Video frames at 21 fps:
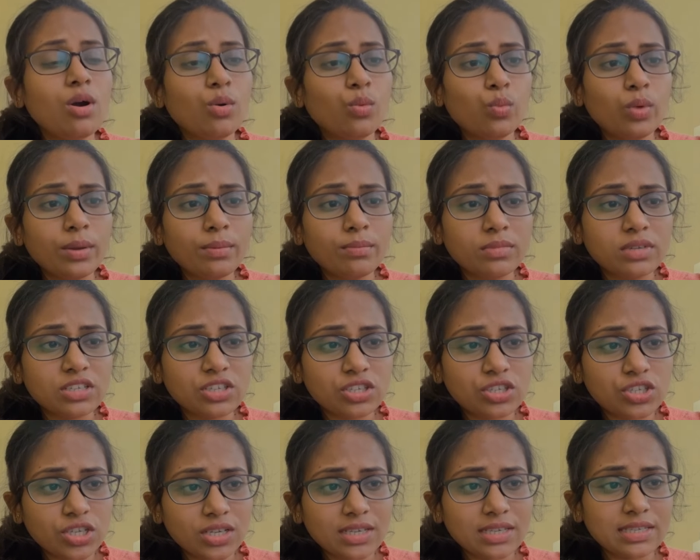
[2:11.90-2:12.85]
we
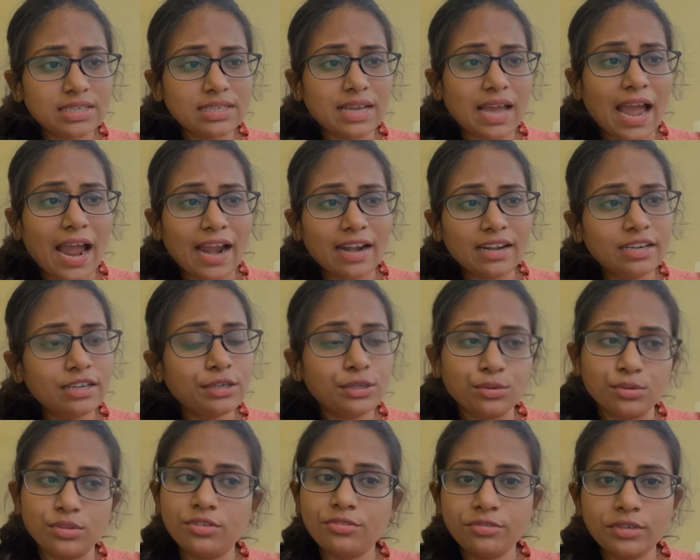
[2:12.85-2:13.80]
must just add it
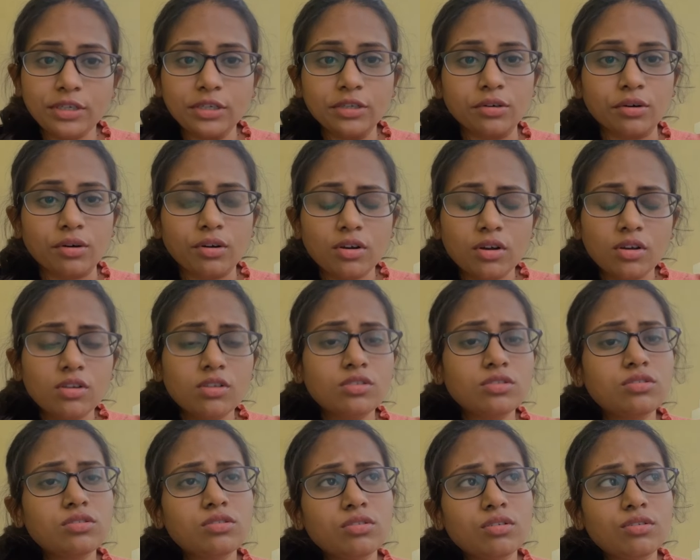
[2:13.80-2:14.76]
to the window.
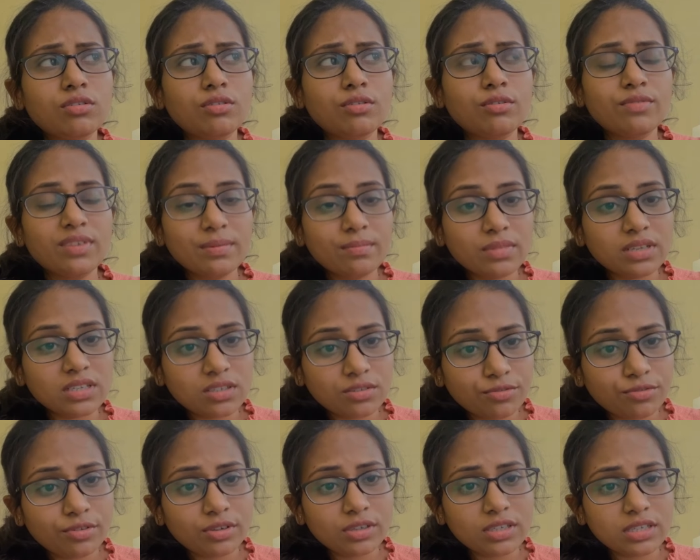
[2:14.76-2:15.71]
So we must
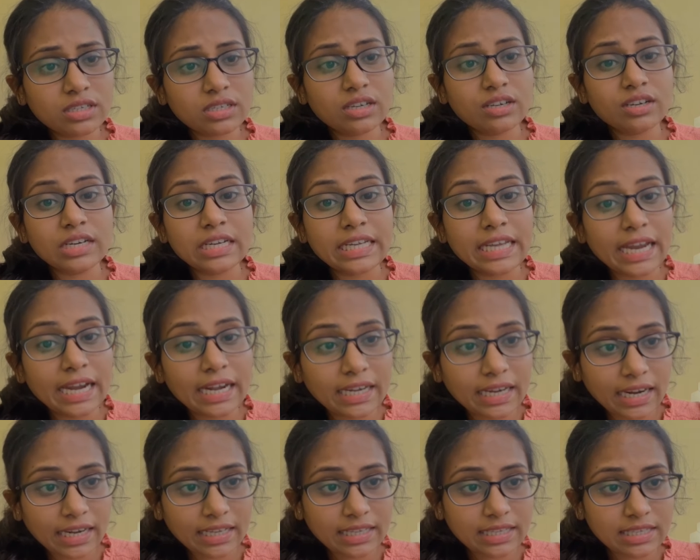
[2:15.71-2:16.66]
first
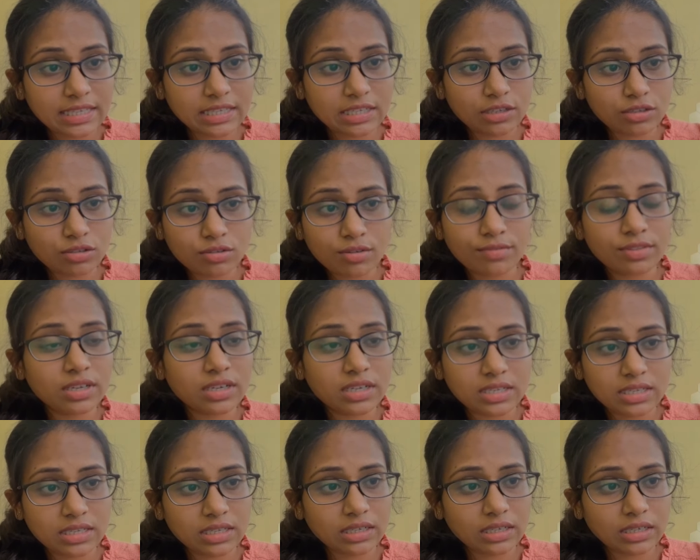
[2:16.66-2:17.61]
create an instance of the
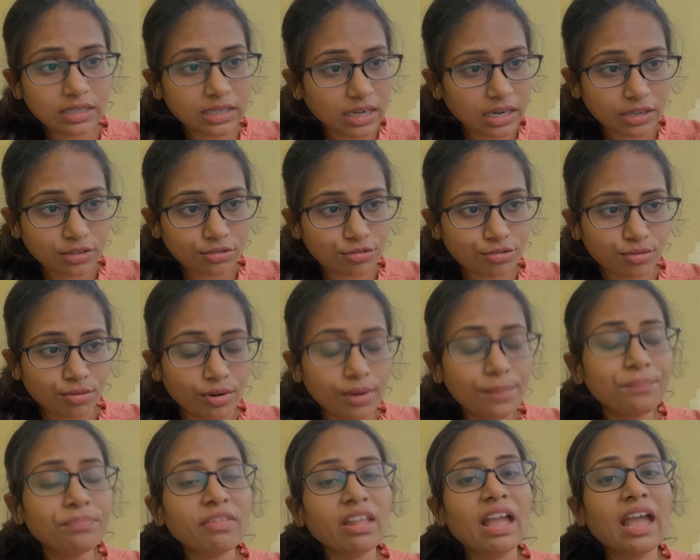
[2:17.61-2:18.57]
desired
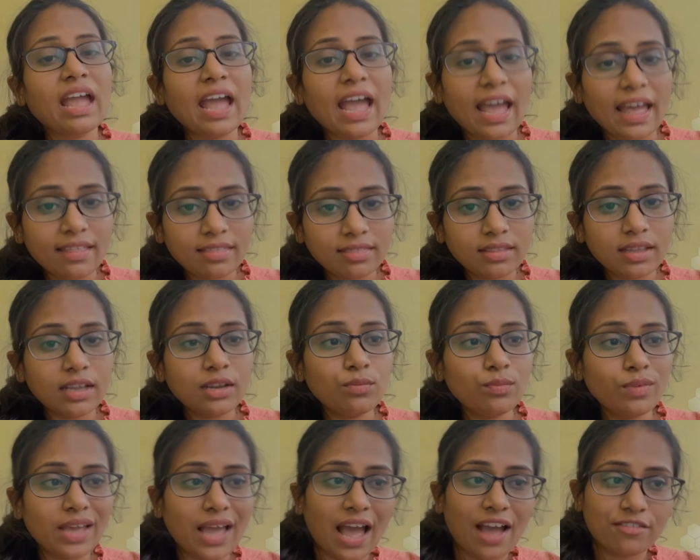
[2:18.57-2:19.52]
control and
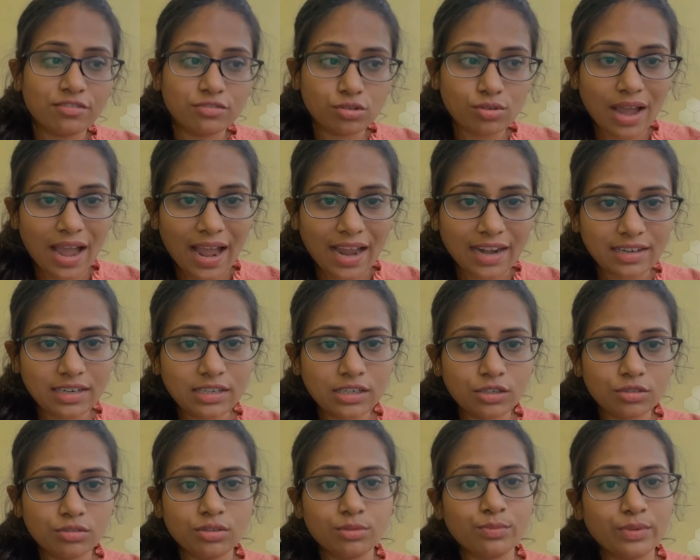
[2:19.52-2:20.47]
then we have to add
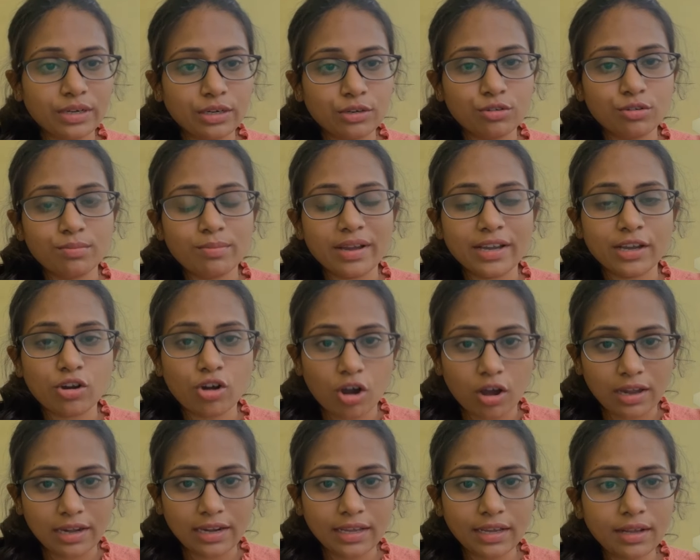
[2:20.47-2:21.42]
it to the window by
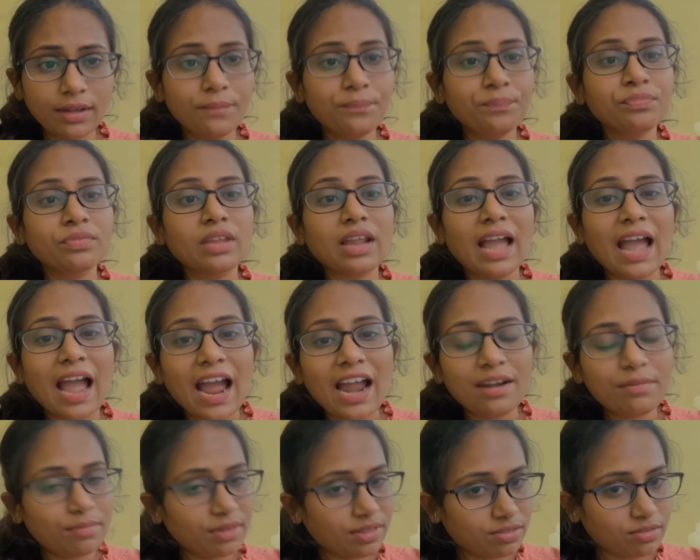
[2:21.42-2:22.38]
calling
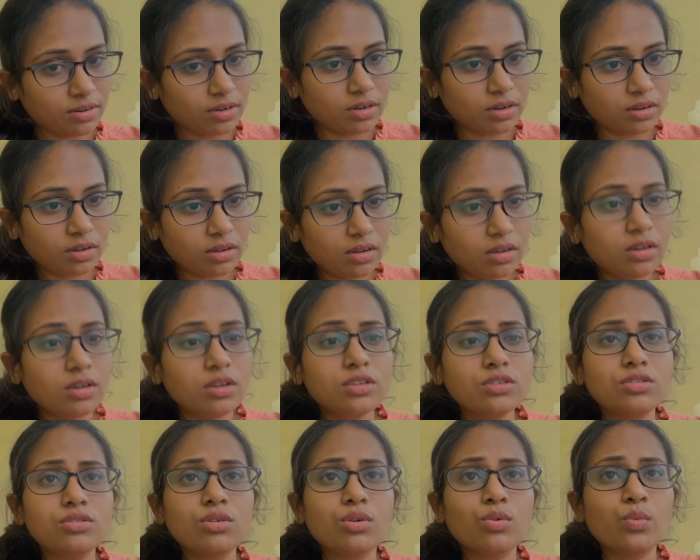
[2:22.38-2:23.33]
add method,
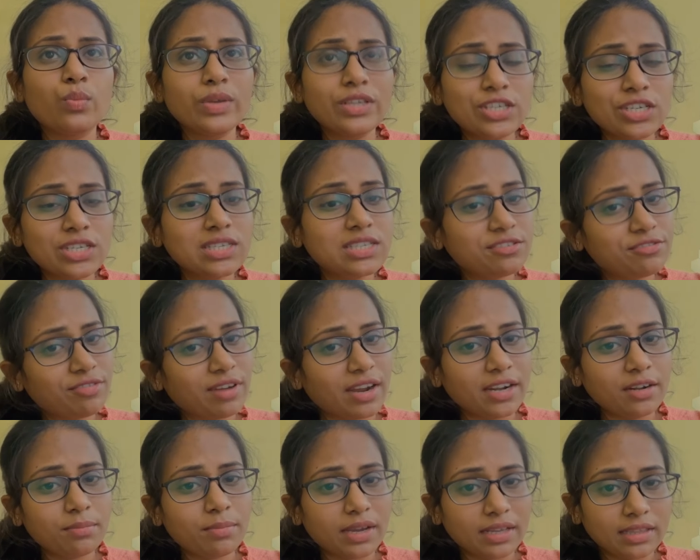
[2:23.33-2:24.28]
so which is
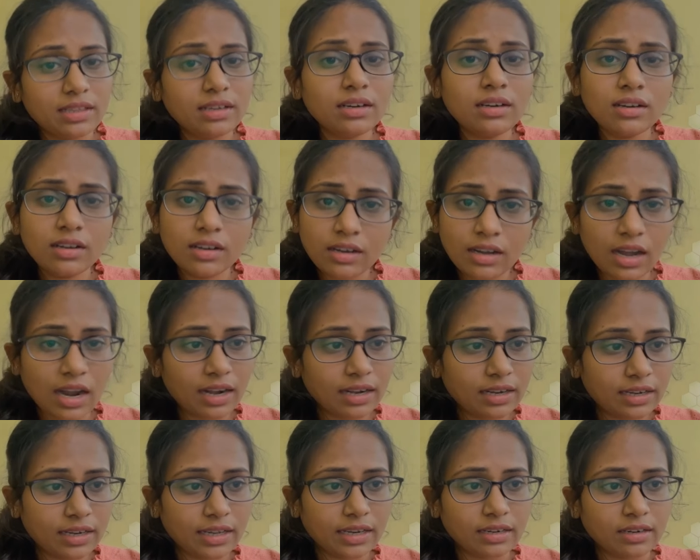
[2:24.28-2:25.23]
defined by the
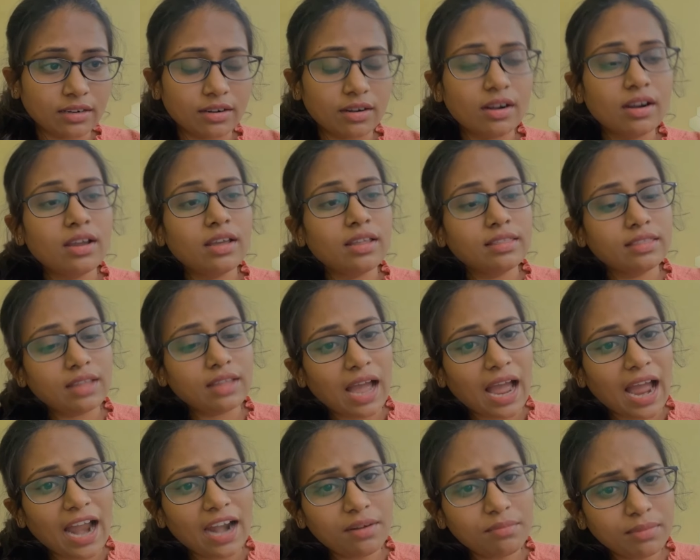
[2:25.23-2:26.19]
container.
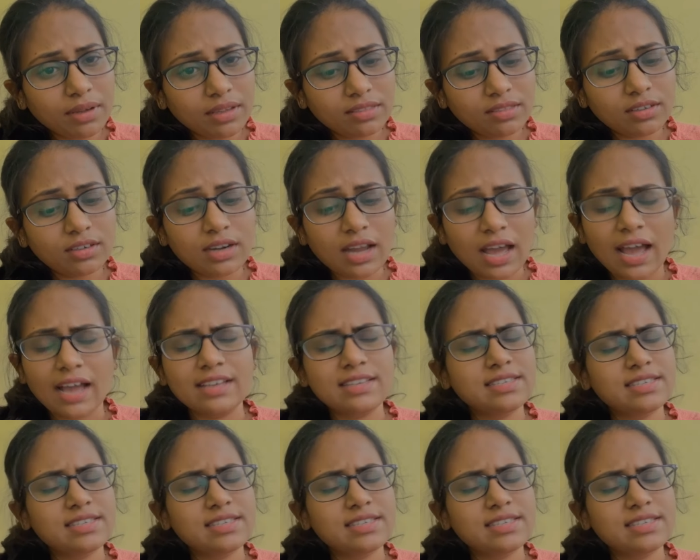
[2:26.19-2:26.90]
The add method has